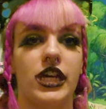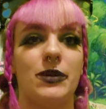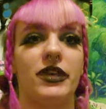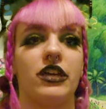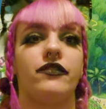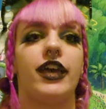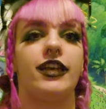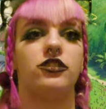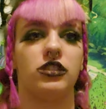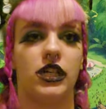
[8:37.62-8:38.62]

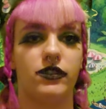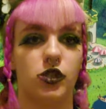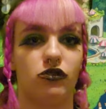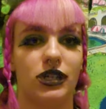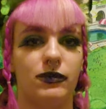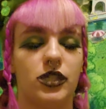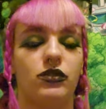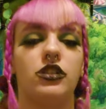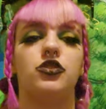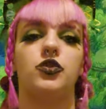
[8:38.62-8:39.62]
coming-of-age love story
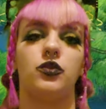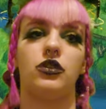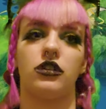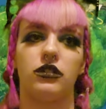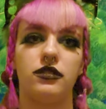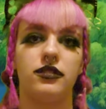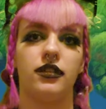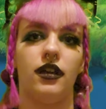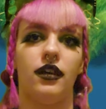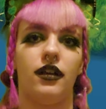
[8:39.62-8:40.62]
between two girls,
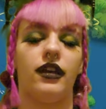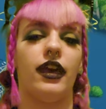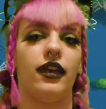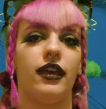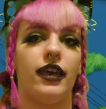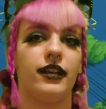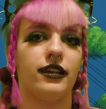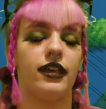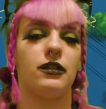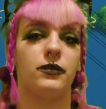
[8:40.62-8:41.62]
Anna
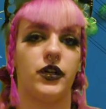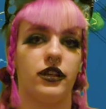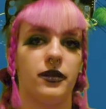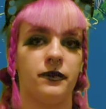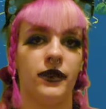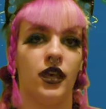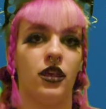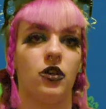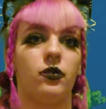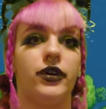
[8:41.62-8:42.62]
and Marnie.
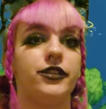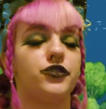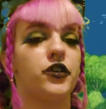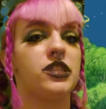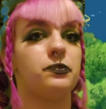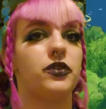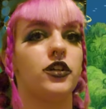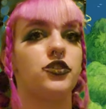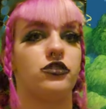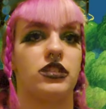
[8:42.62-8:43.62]
One draws
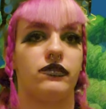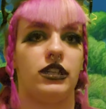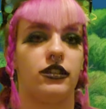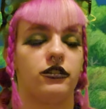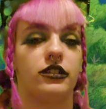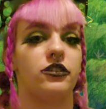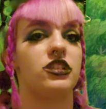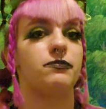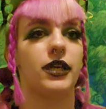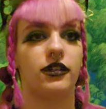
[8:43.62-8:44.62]
portraits of the other in her
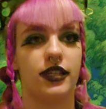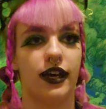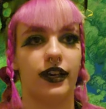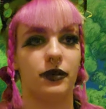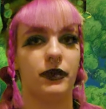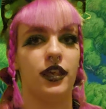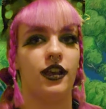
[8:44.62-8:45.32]
spare time.